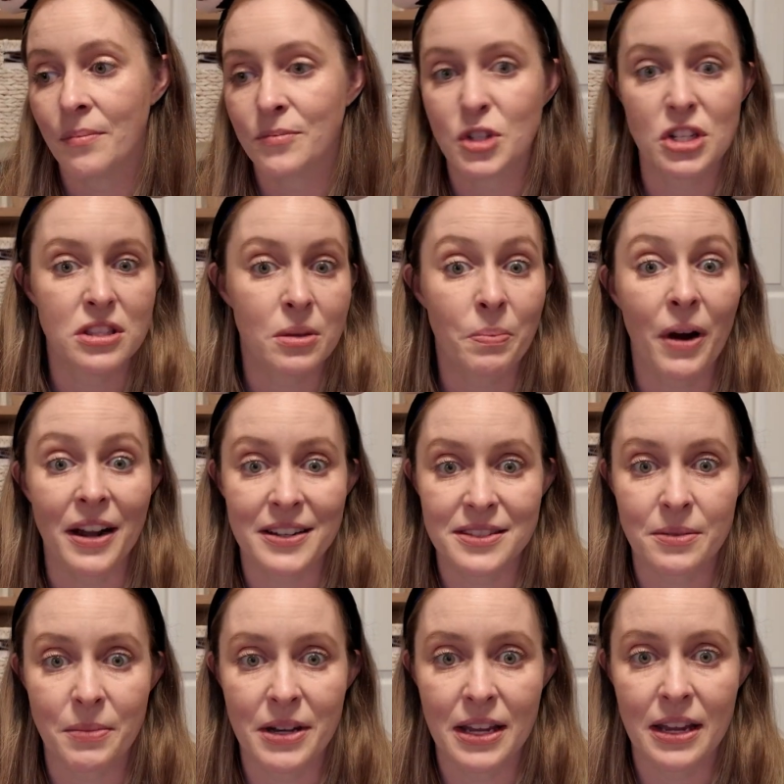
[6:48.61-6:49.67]
just the
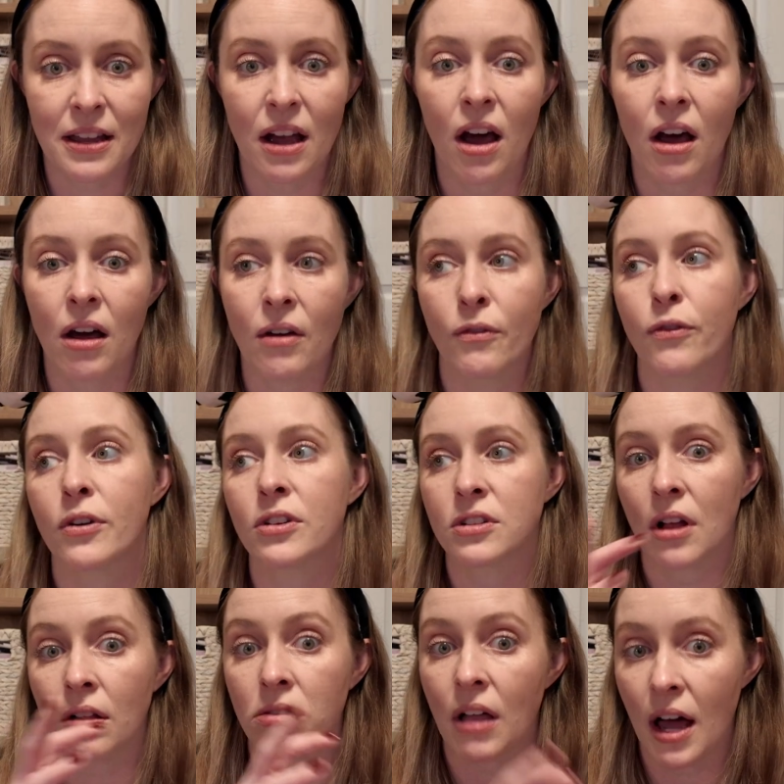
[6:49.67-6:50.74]
proximity of
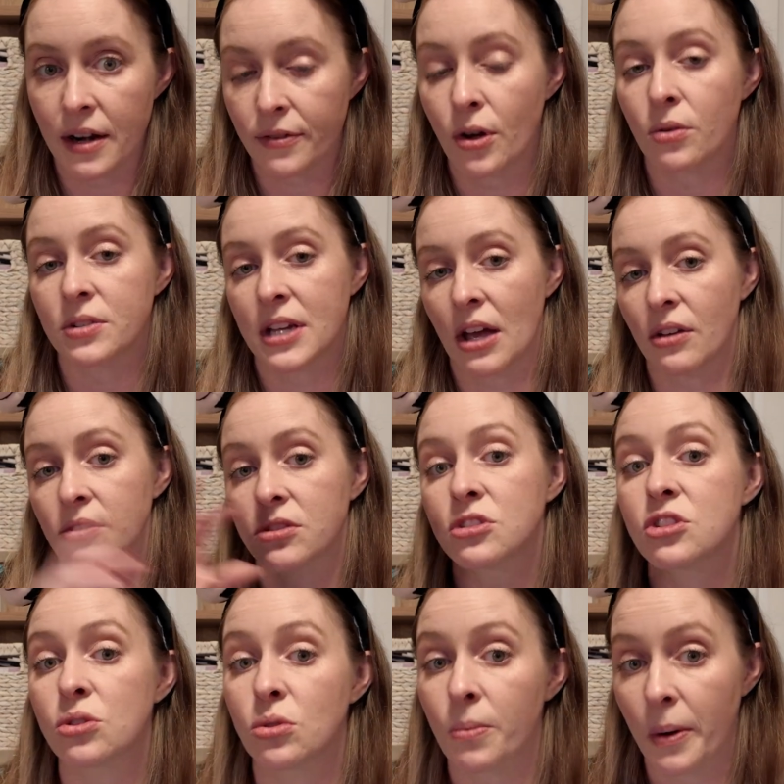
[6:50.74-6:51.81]
a lot of hotels
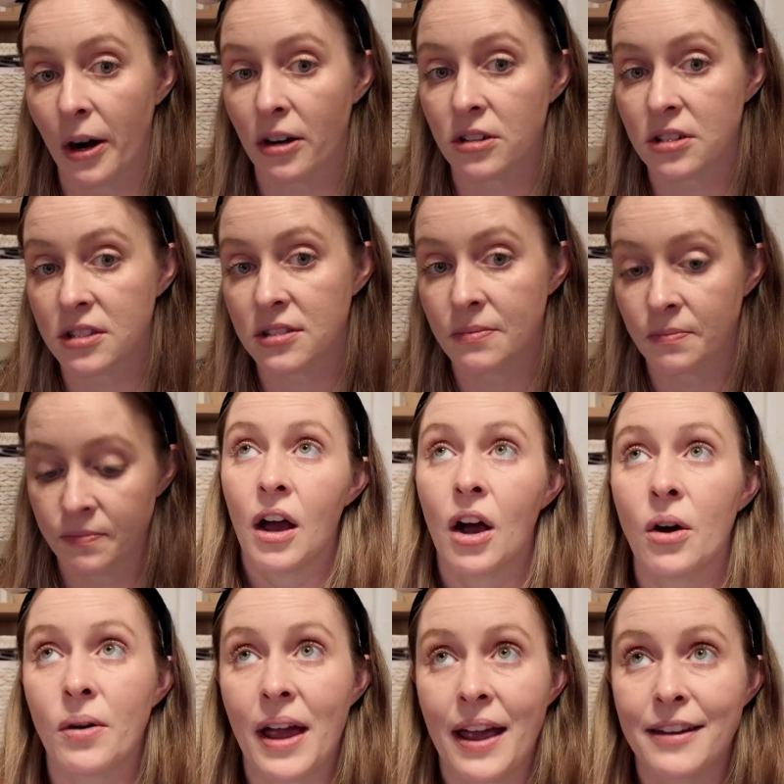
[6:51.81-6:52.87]
to the parks.
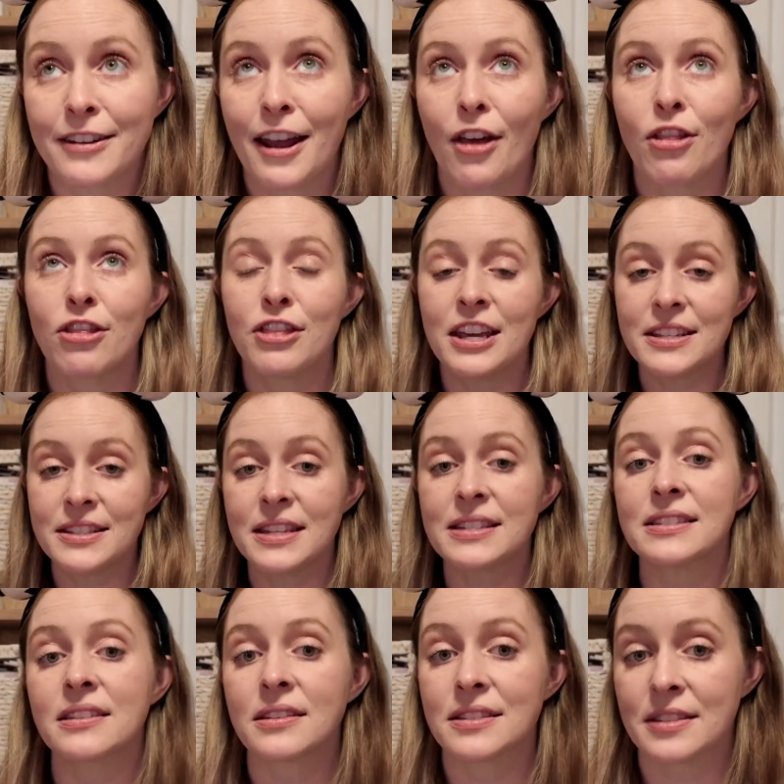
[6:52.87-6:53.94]
Okay, now this
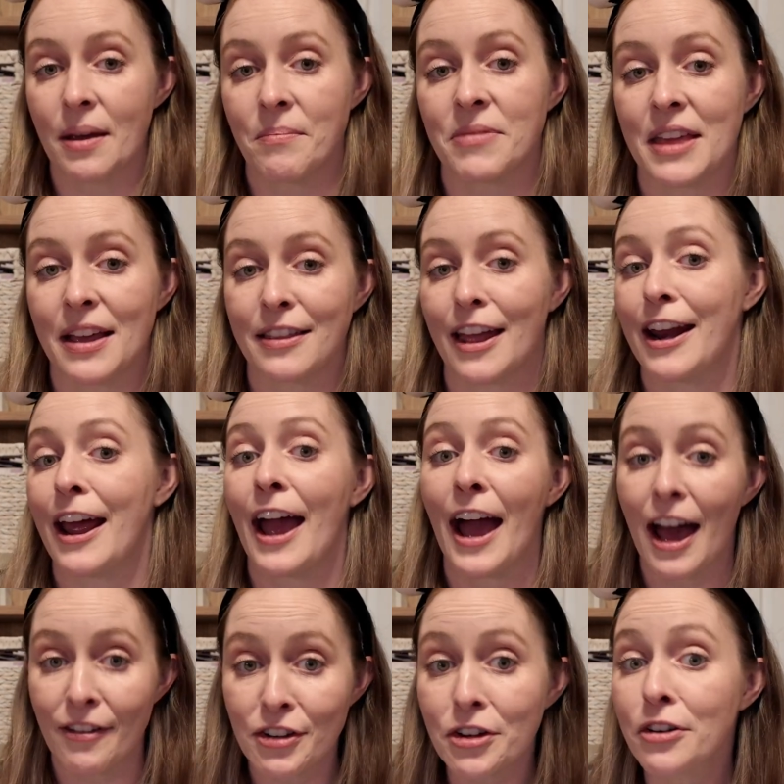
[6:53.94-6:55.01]
is something that I
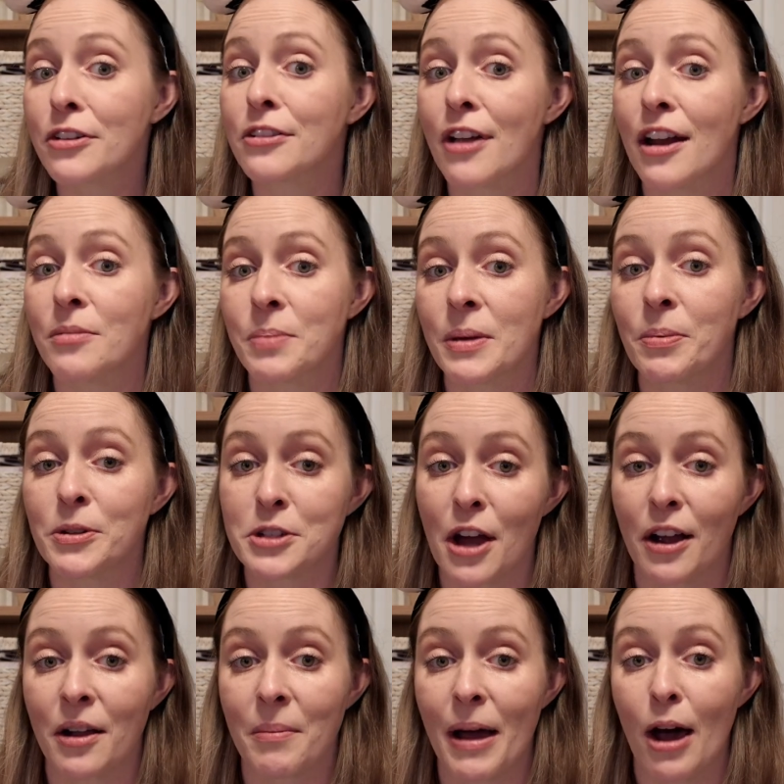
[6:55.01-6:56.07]
haven't heard a lot of people
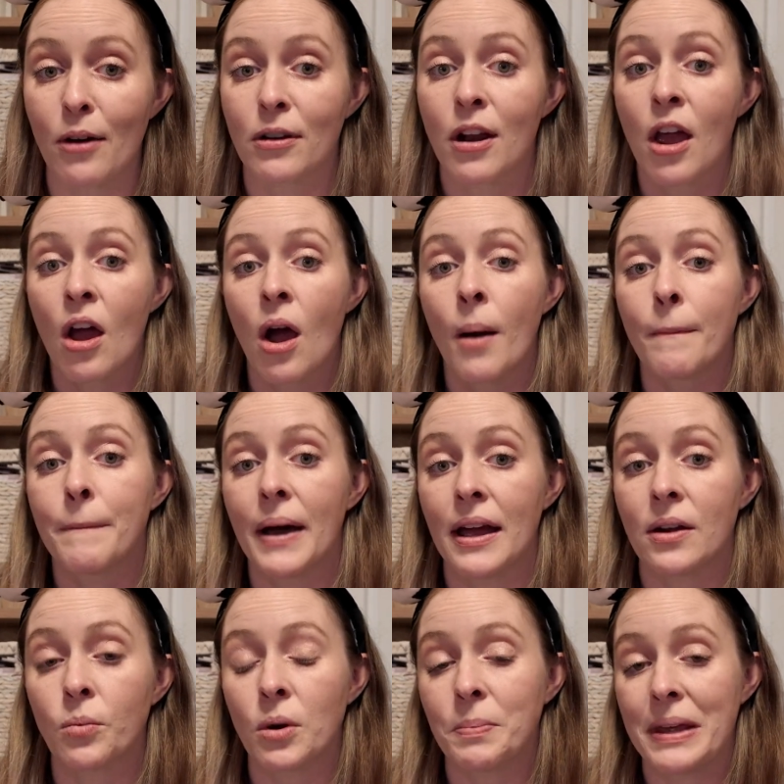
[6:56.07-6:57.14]
talk about,
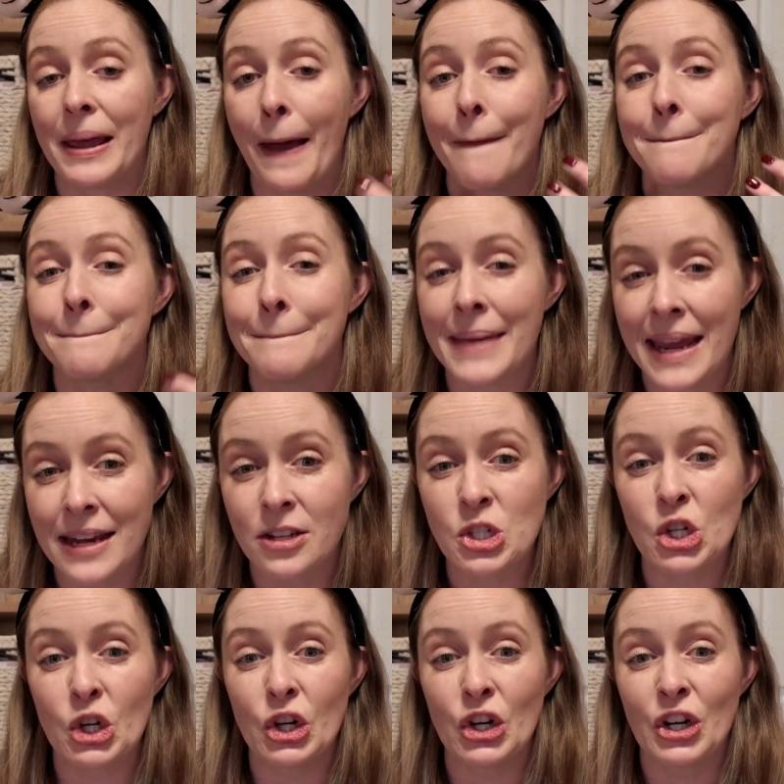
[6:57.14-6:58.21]
but would be a
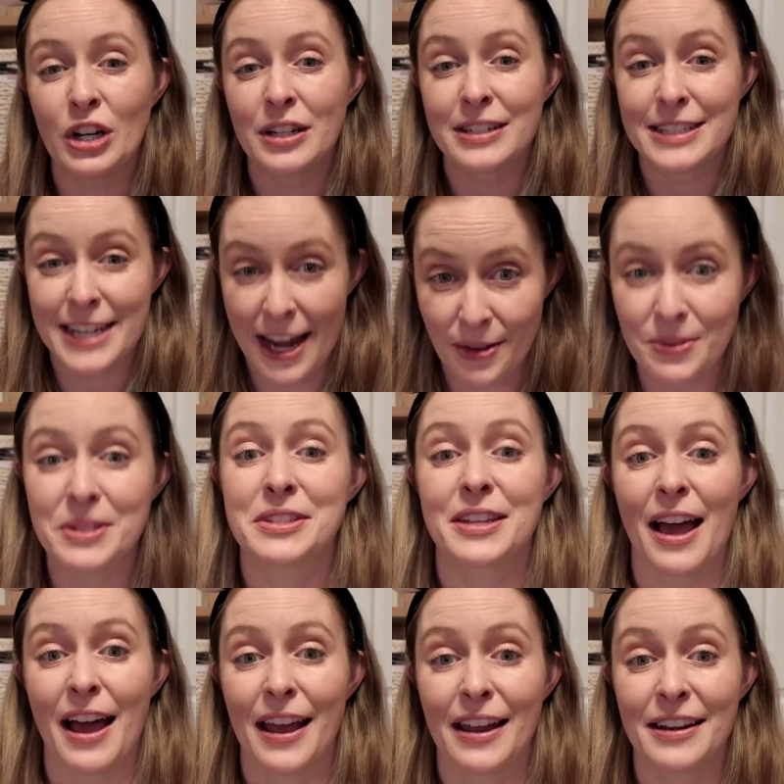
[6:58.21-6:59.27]
major
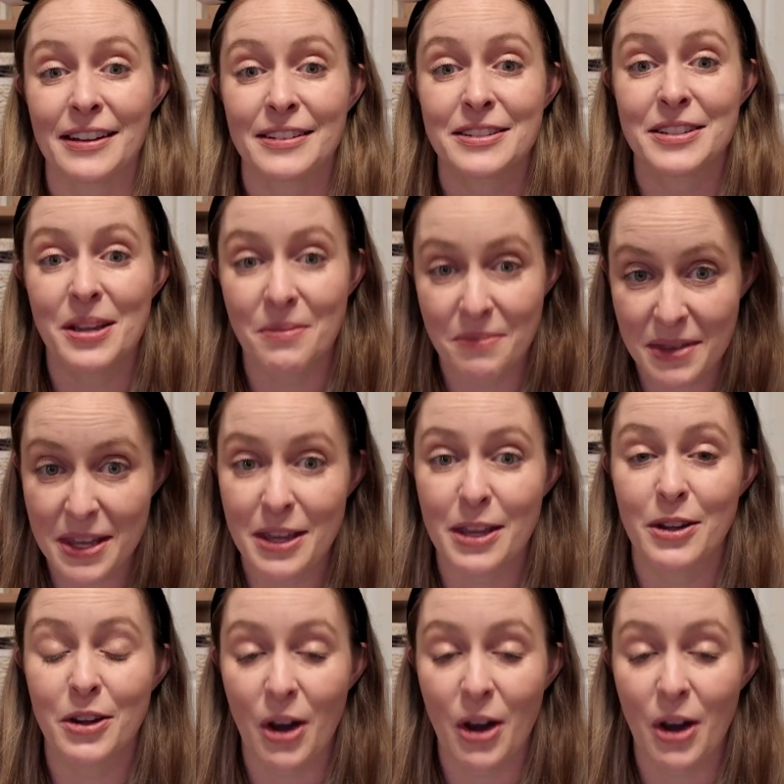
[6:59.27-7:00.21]
downside to me